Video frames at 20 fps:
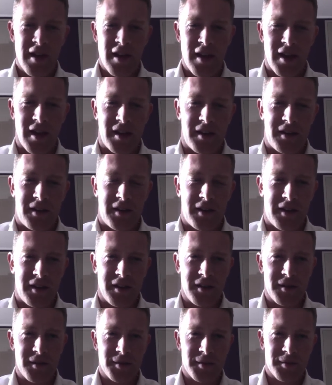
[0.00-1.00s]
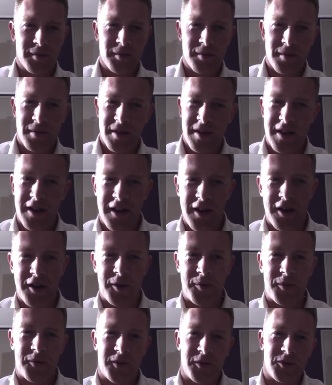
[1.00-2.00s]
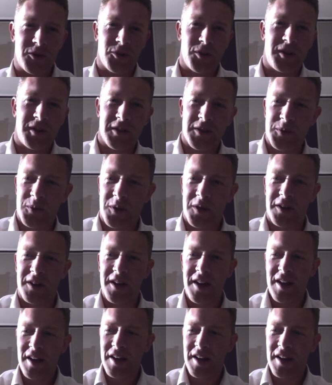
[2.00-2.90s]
And I hope you've enjoyed this one.